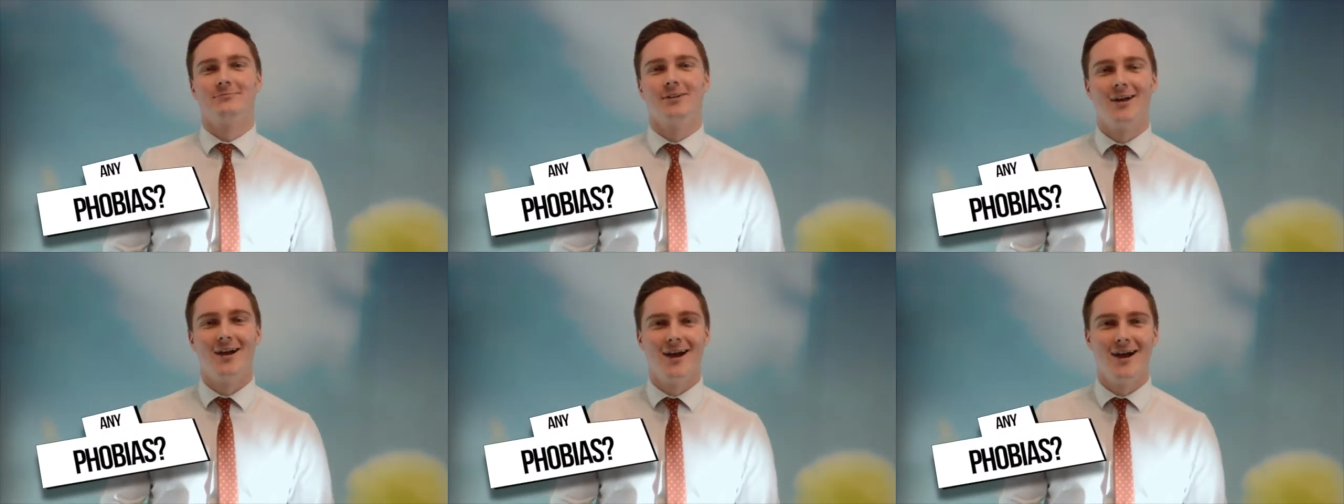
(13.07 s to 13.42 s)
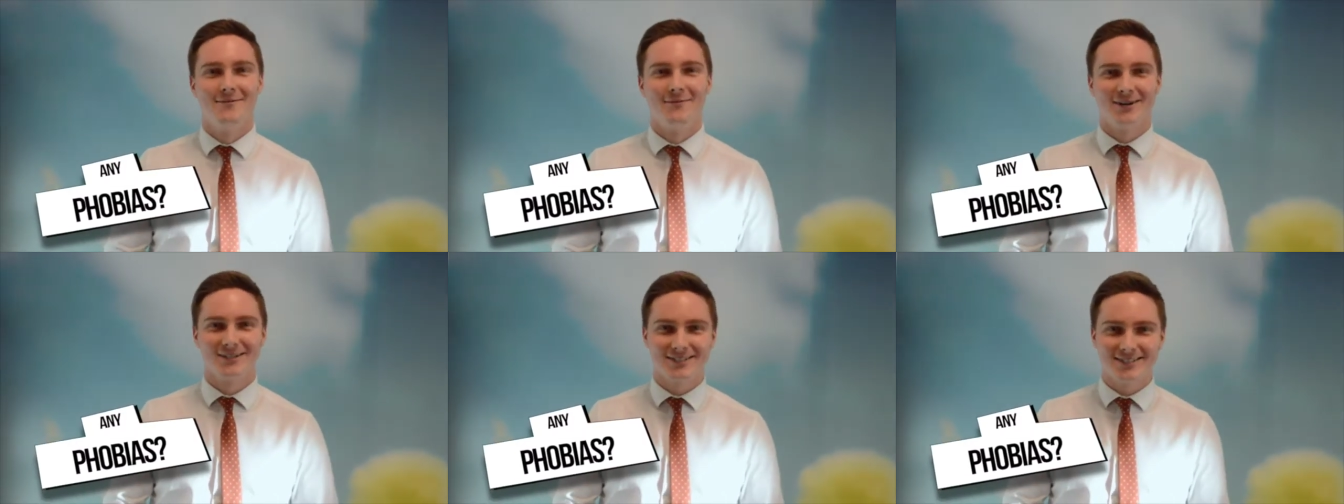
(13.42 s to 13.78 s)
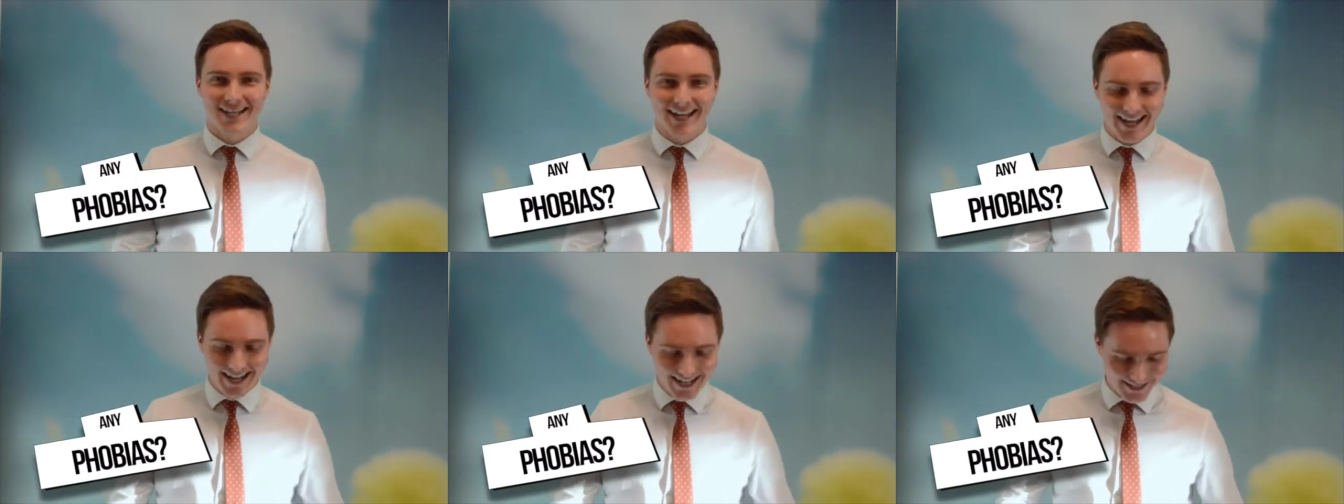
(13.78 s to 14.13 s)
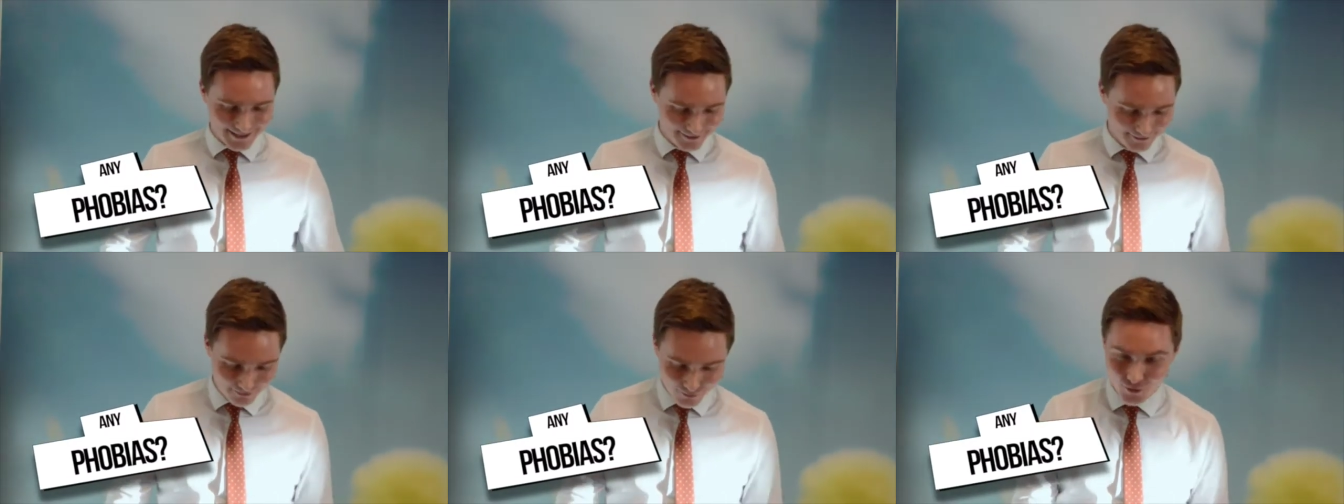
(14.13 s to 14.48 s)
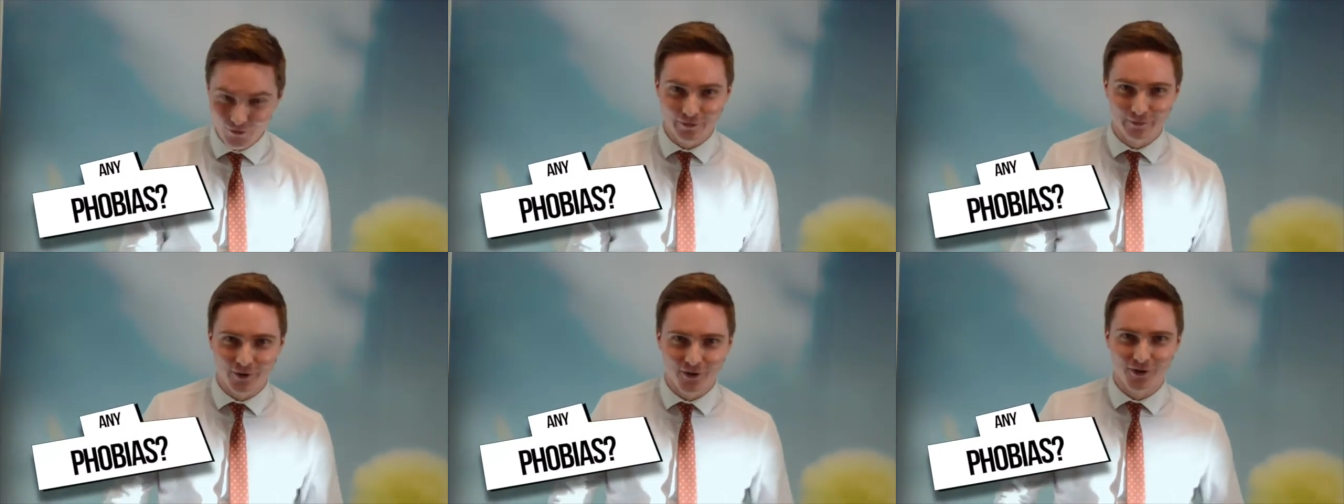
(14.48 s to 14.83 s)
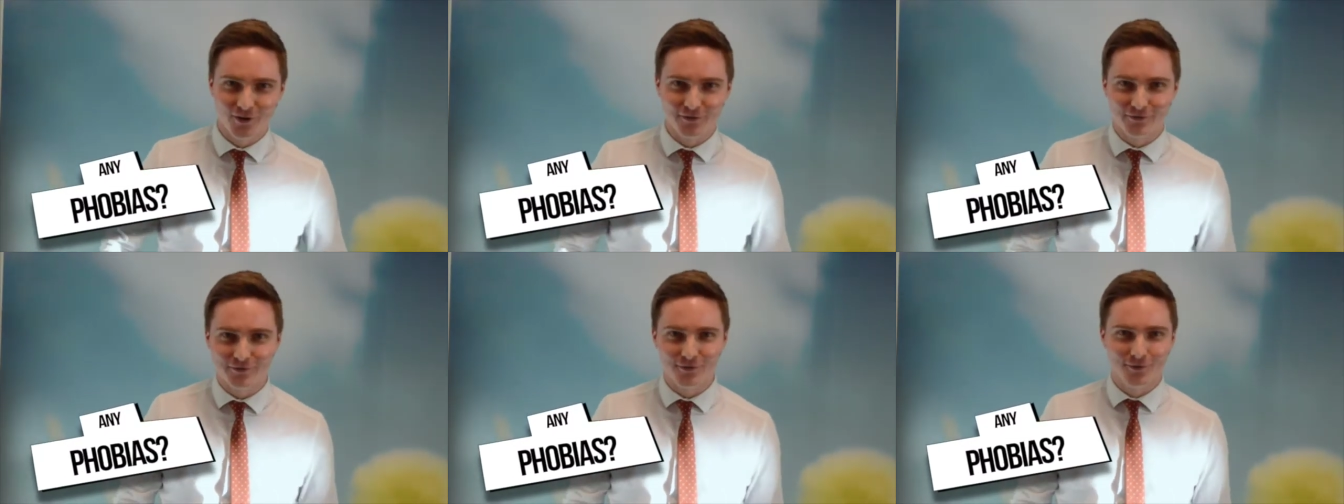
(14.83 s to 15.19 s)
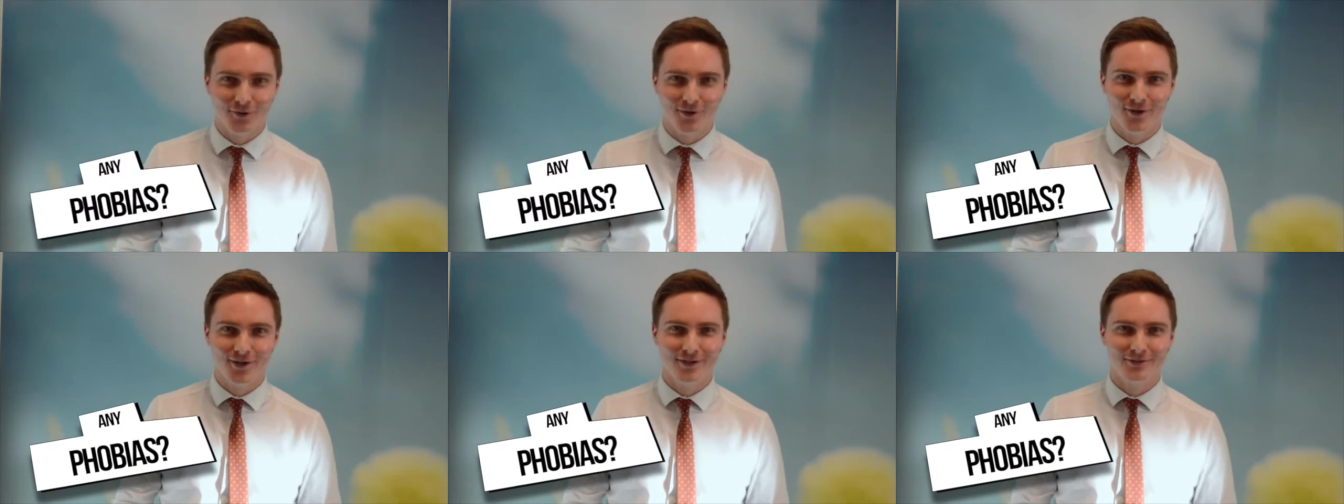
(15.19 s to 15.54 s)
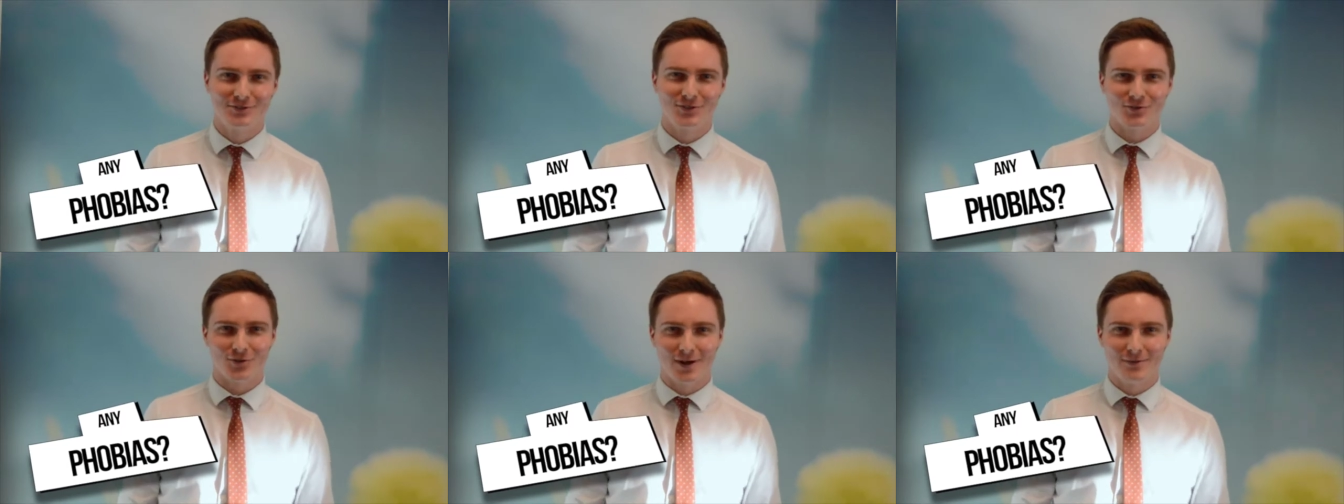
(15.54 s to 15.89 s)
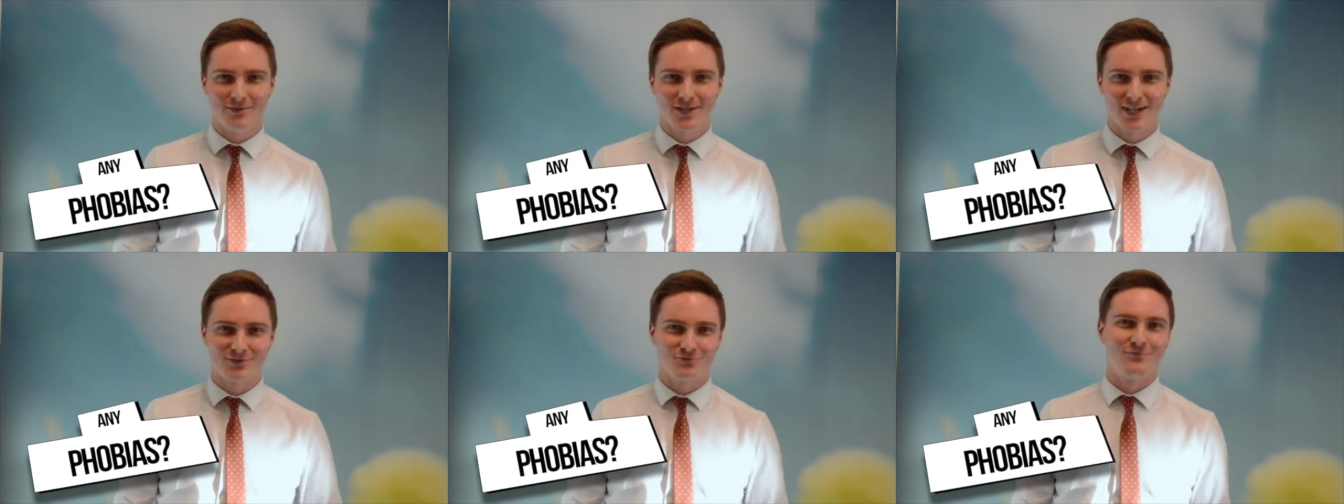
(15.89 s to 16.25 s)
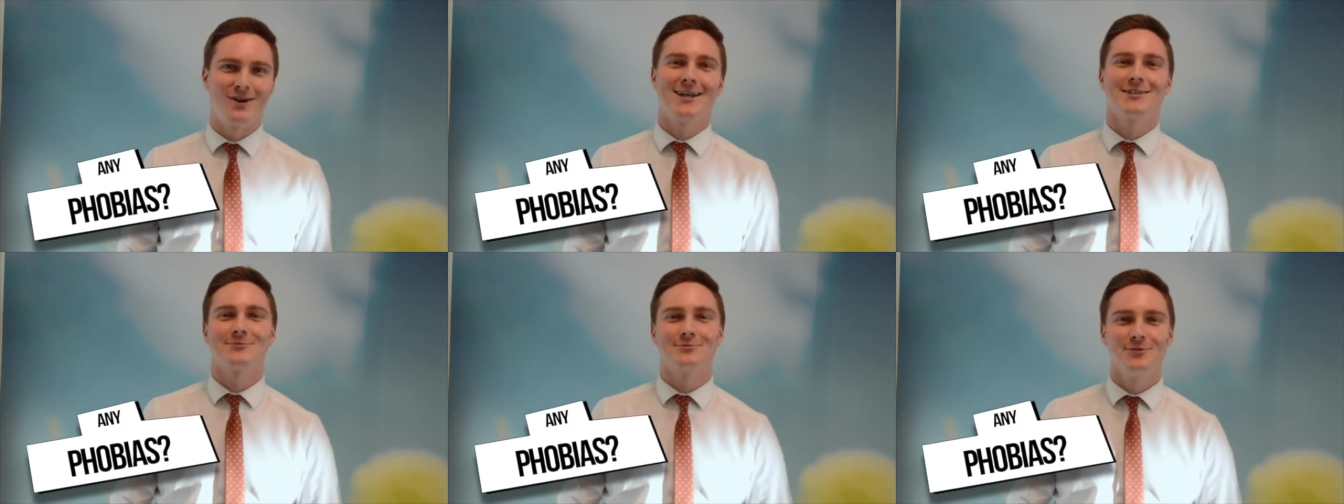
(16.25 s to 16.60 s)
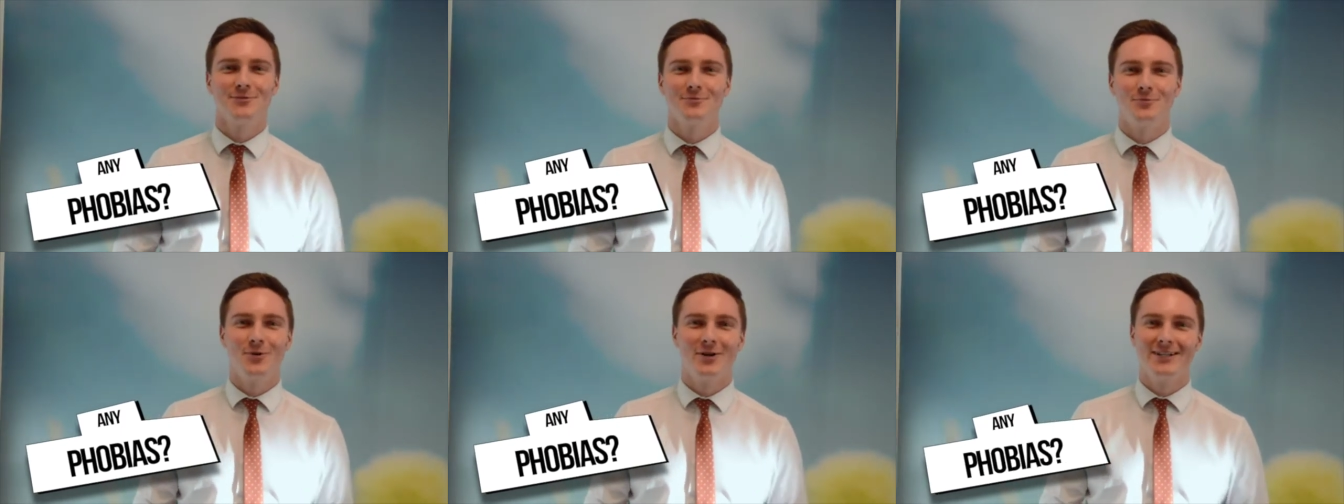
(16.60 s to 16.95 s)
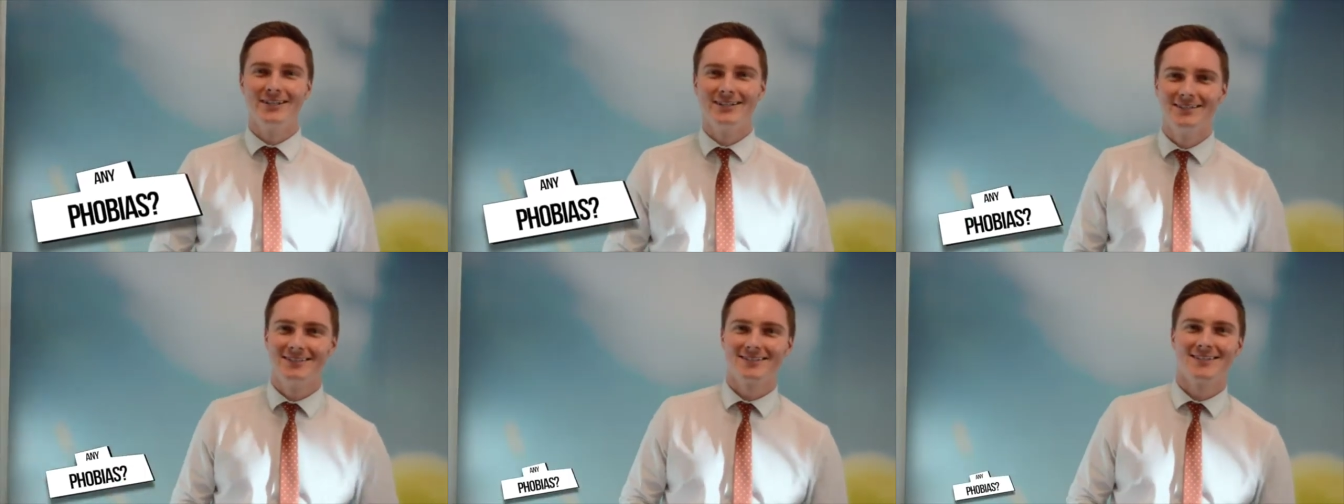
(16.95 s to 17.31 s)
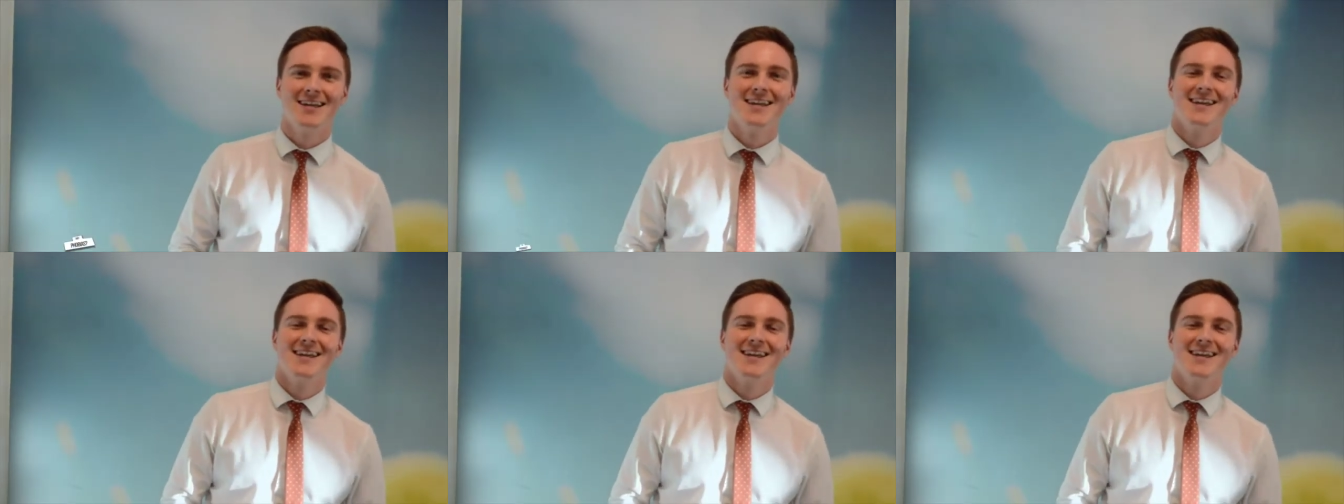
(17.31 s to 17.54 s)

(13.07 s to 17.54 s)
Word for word: Uh, I just hate them moving about on the floor, described as rats with wings.